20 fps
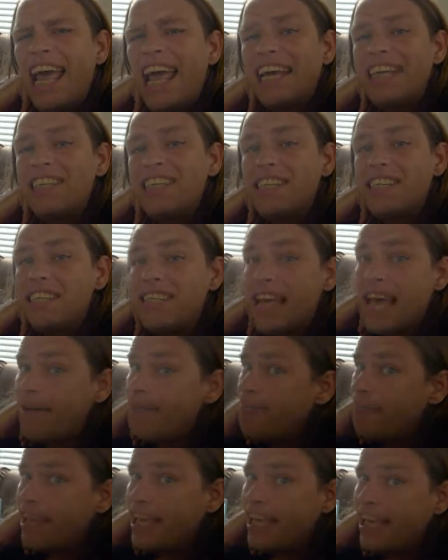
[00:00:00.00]

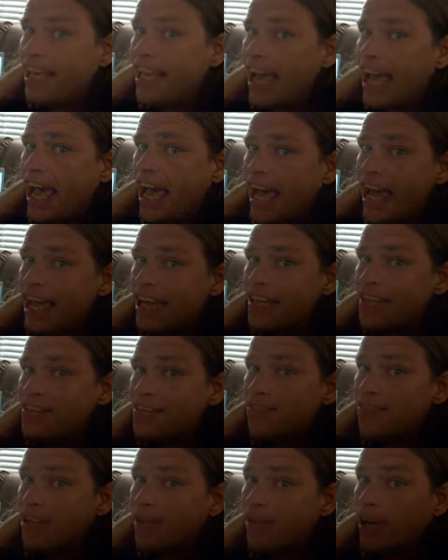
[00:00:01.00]
accept me as
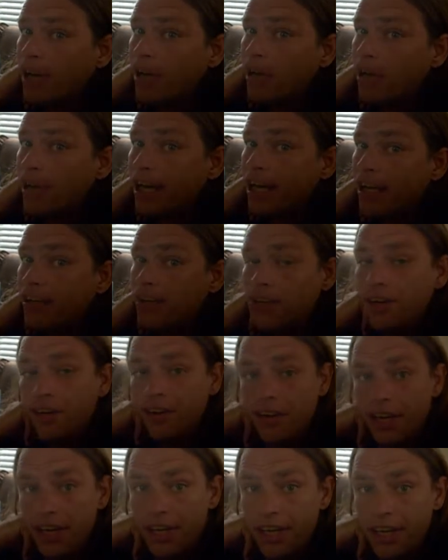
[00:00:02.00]
female when I
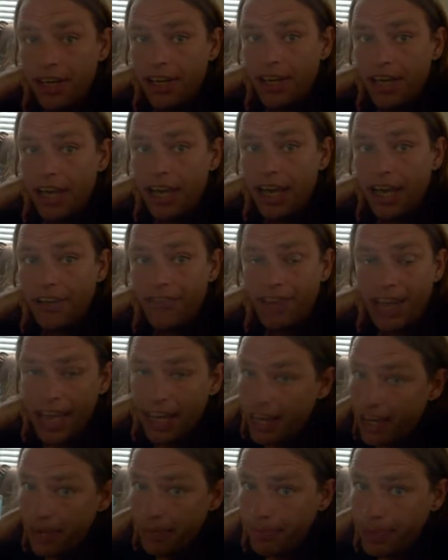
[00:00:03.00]
don't have
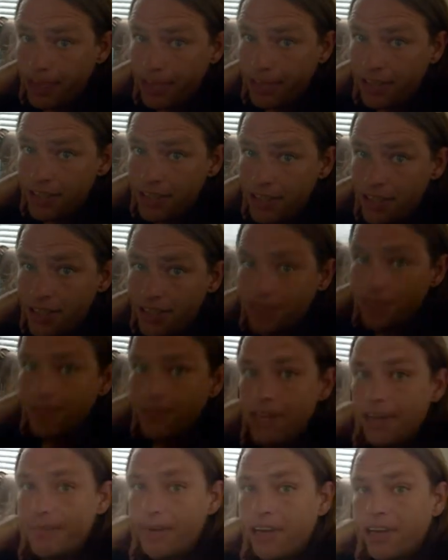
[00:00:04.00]
any appearances of
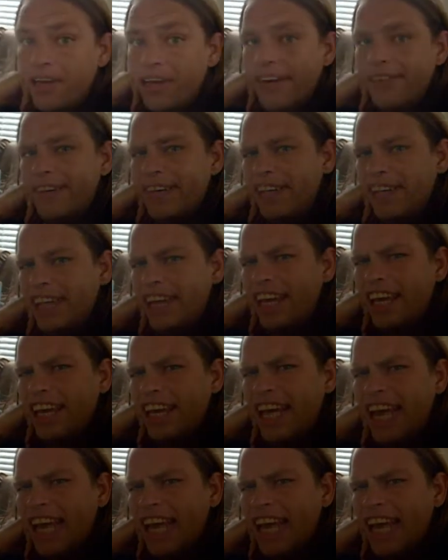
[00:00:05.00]
female and everything?